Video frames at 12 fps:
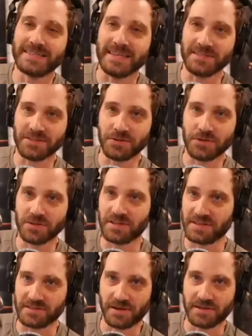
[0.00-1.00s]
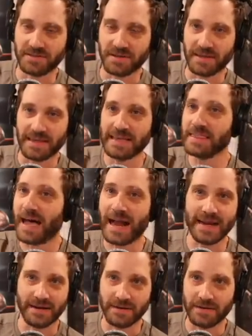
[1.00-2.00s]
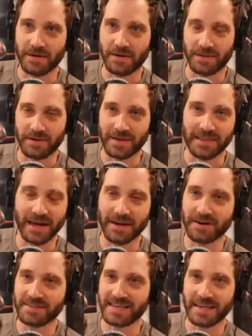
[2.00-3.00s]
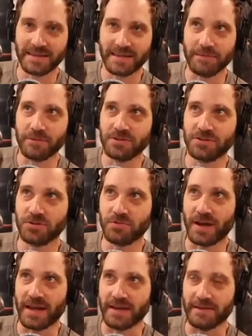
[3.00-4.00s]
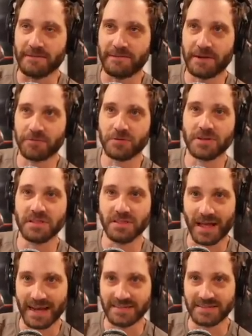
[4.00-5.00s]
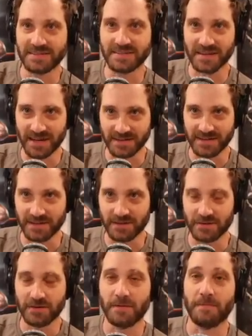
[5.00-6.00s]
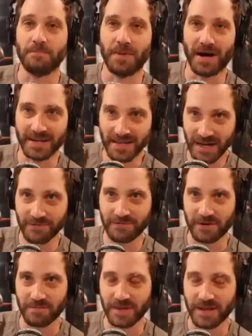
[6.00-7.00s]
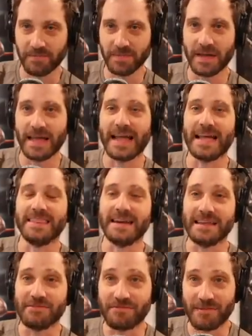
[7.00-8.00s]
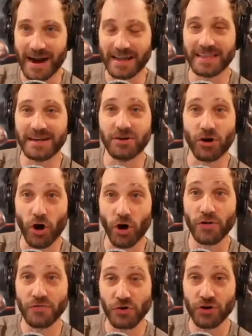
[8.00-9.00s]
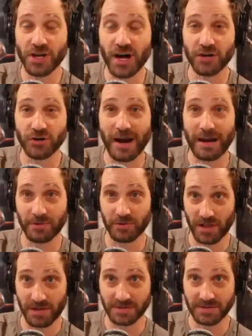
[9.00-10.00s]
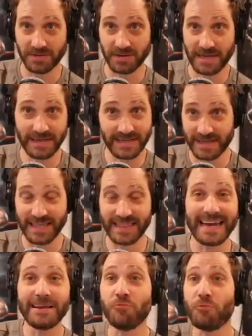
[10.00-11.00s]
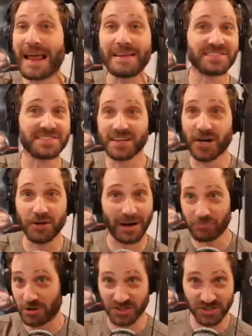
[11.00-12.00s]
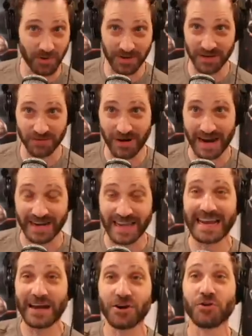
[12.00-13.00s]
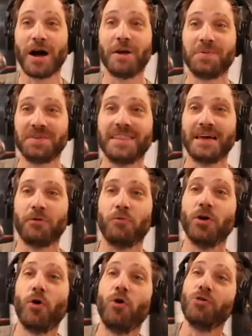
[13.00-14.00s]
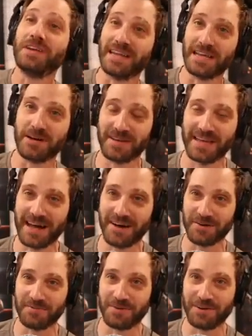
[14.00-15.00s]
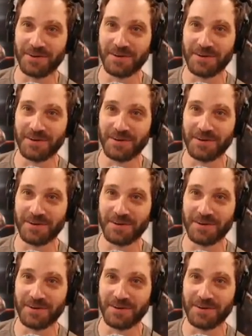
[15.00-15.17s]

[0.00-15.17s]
instituted these laws. He lied on them. He went to a federally licensed gun dealer, bought a gun from them, and then he violated all of your gun-grabbing laws. He did, and then he waves the gun around while smoking crack, and now you're upset that we're holding him accountable.